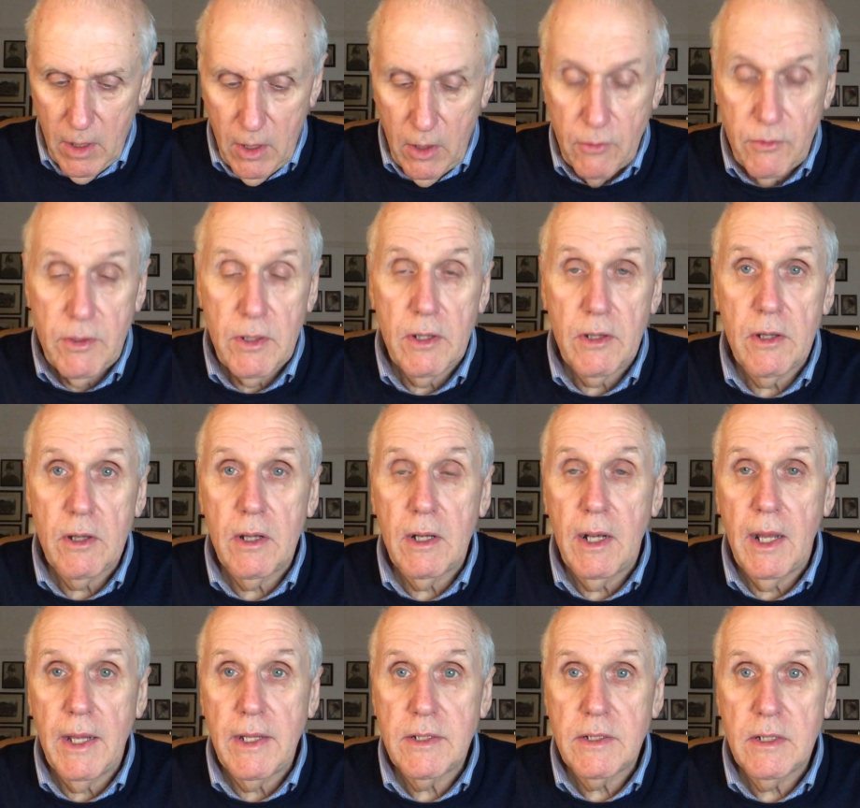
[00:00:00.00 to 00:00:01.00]
Only a year
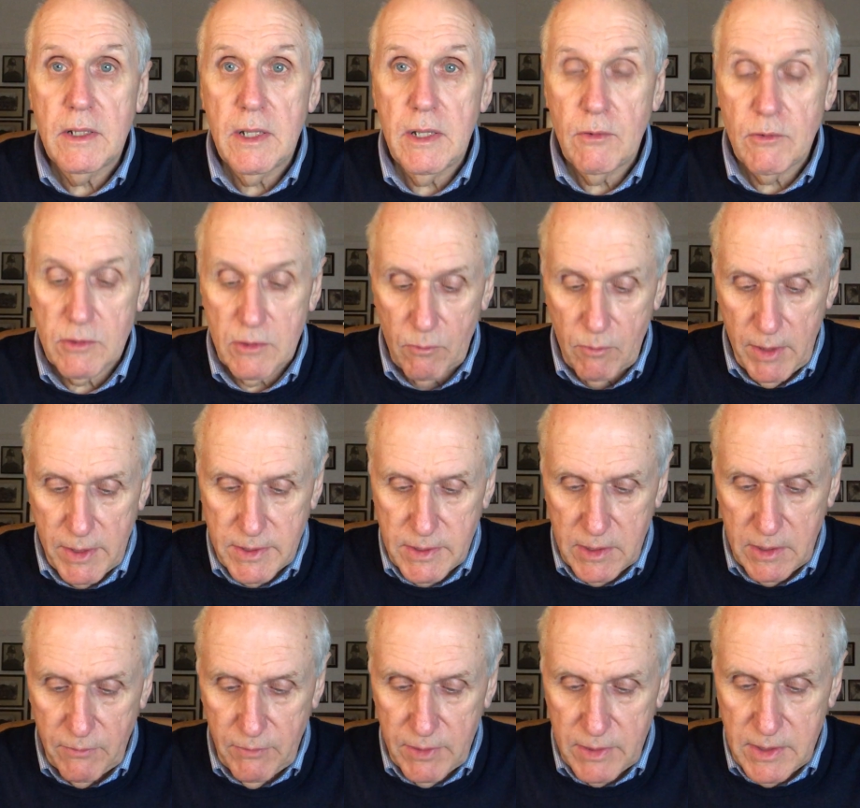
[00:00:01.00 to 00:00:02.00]
later, he was
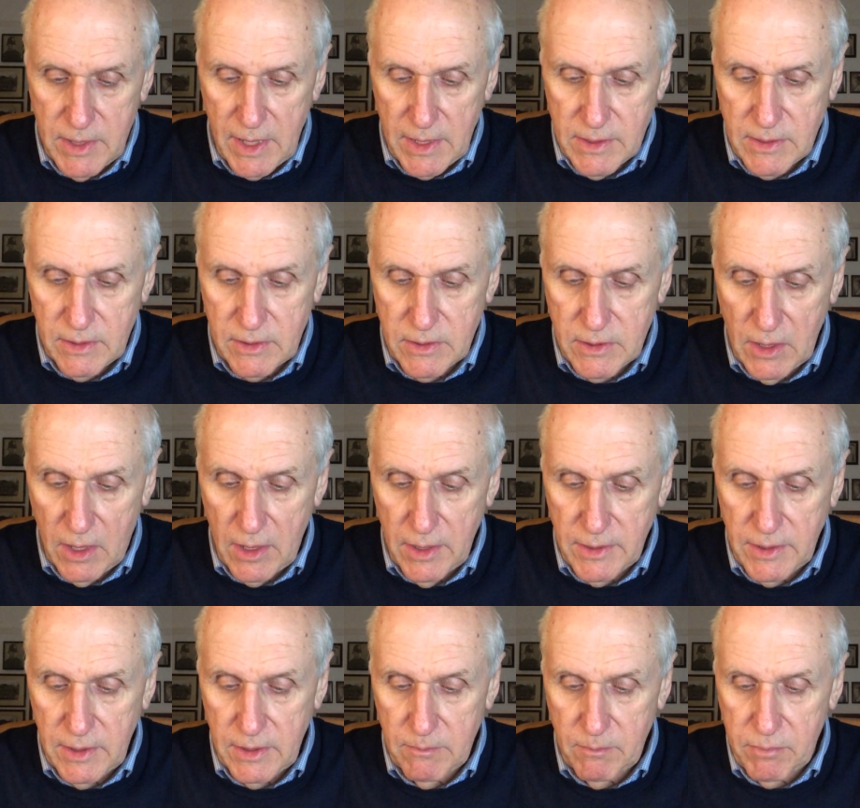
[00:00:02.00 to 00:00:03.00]
arrested for debt and
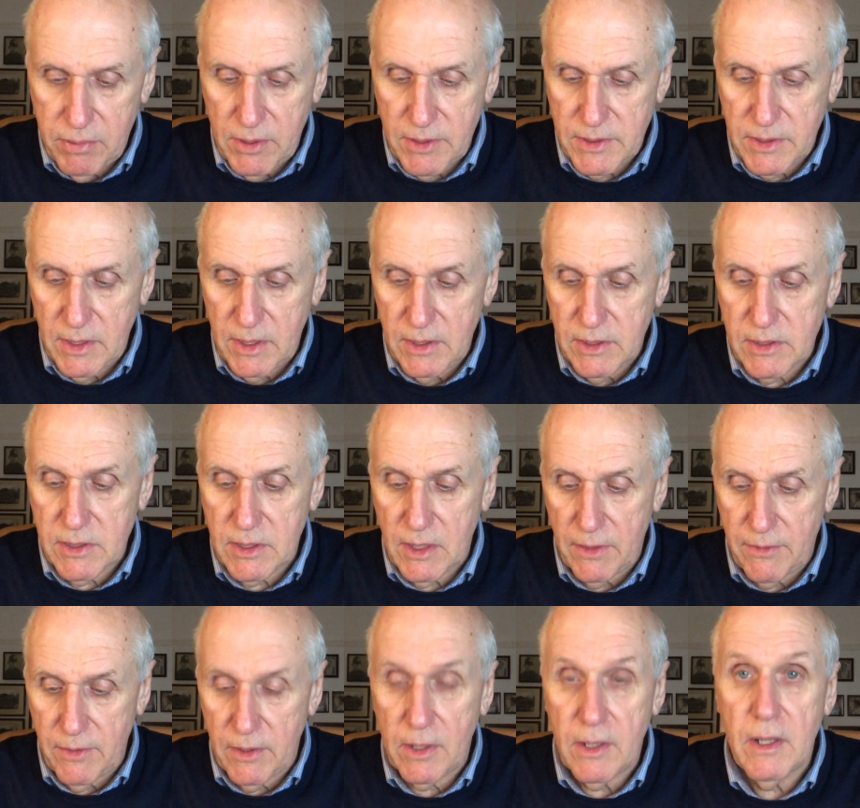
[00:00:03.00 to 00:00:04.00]
died in prison in
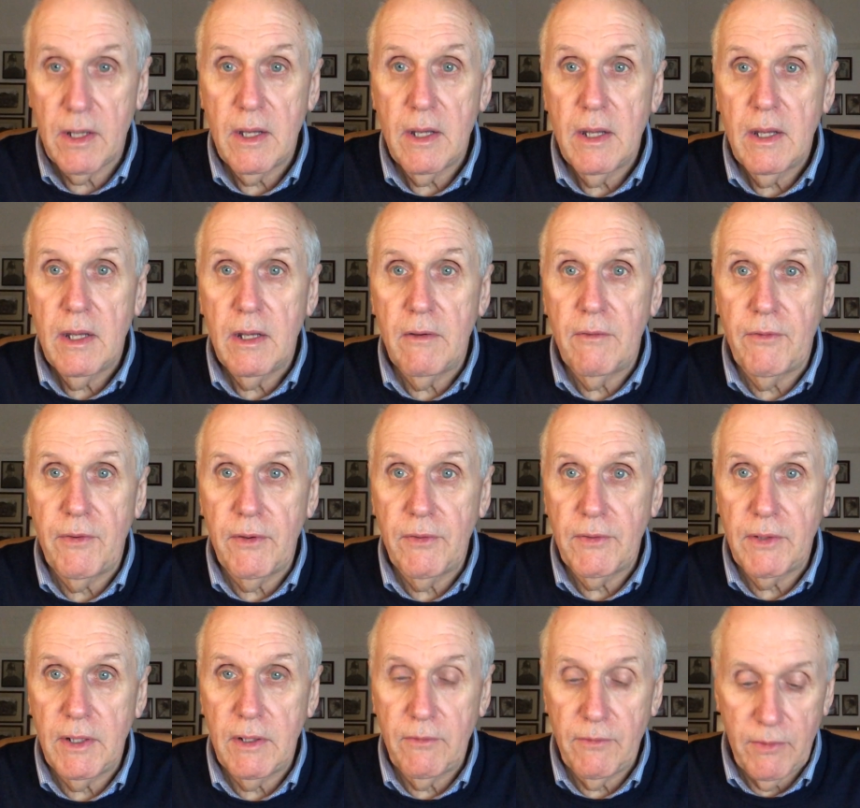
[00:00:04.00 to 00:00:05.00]
Southwark in
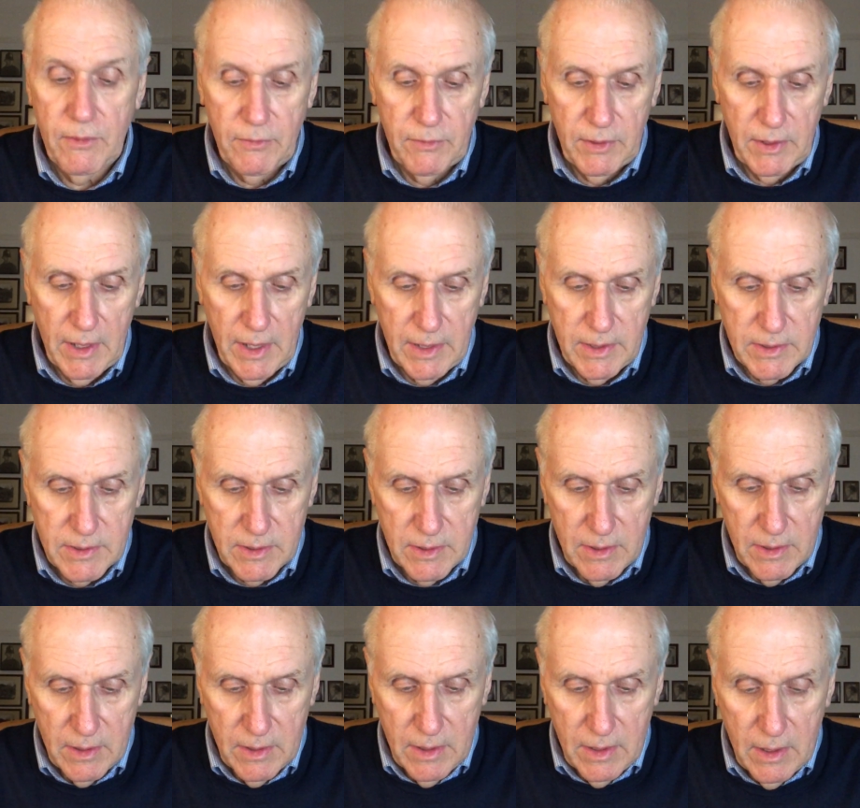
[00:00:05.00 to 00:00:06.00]
1558
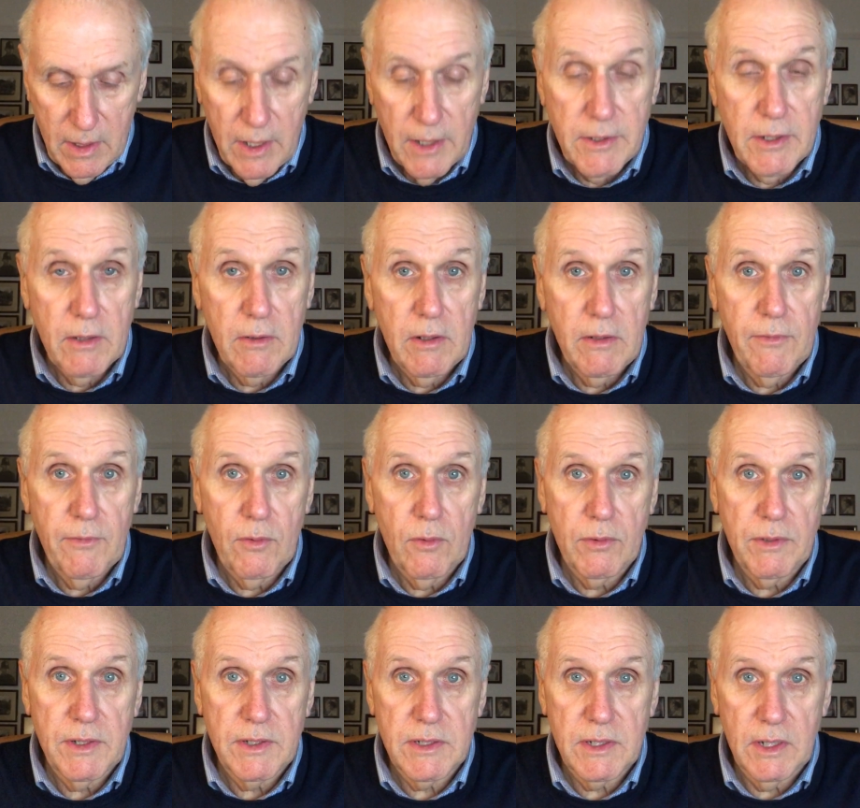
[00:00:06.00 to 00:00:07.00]
at only
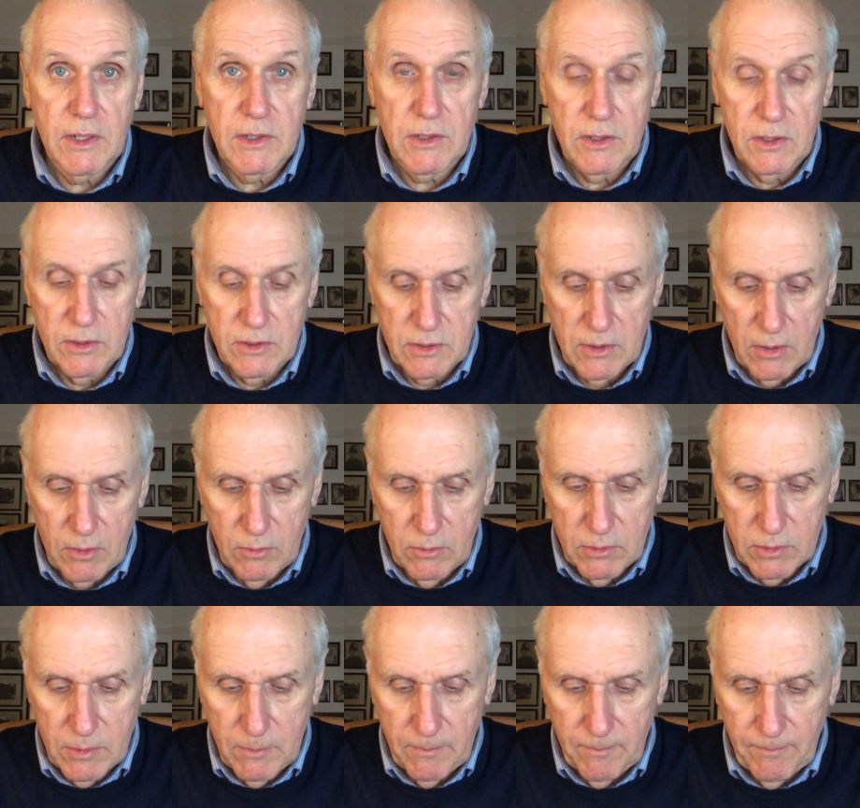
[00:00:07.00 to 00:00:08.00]
46 years old.